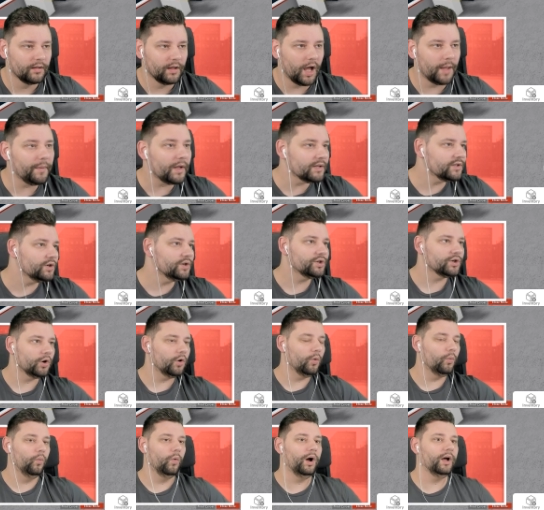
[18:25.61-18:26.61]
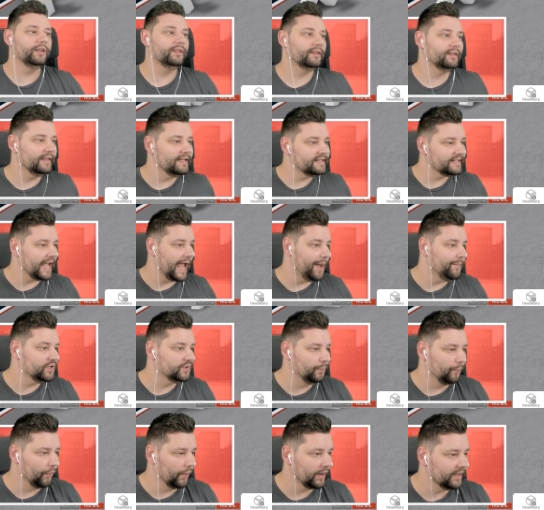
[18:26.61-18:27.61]
I'm not too sure what this game is
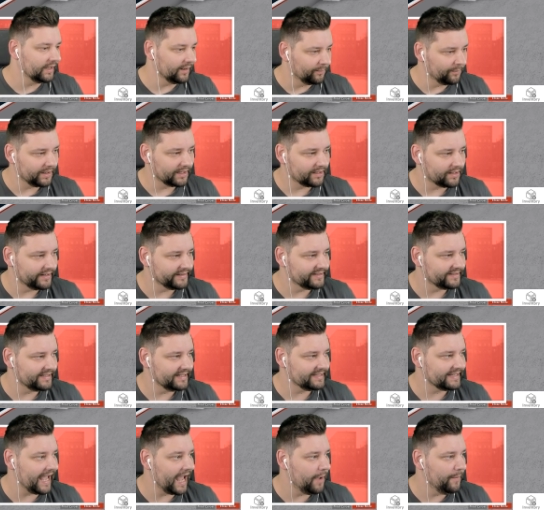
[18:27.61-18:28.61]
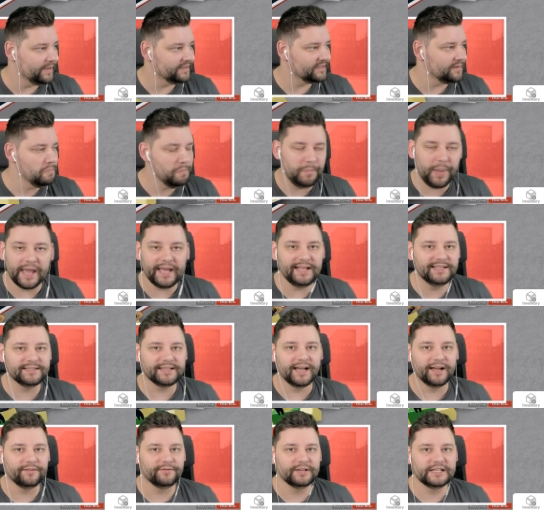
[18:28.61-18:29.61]
bringing because this game is in
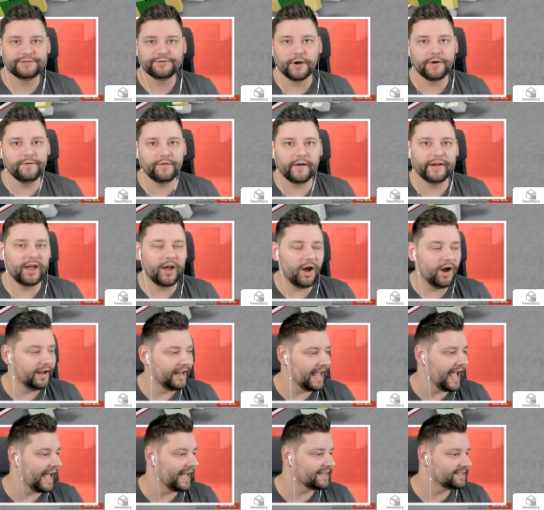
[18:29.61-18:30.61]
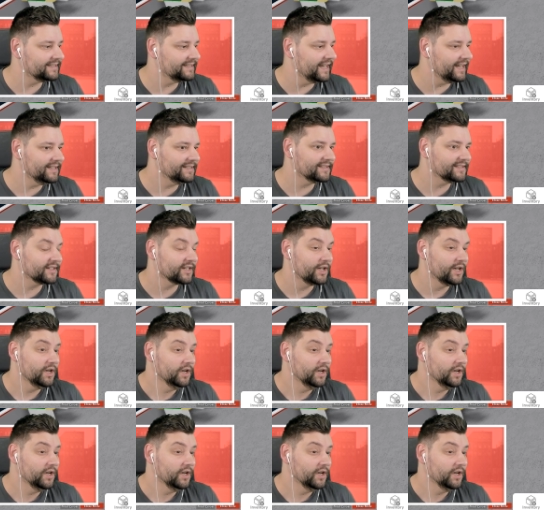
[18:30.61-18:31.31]
beta. It's very, very early access.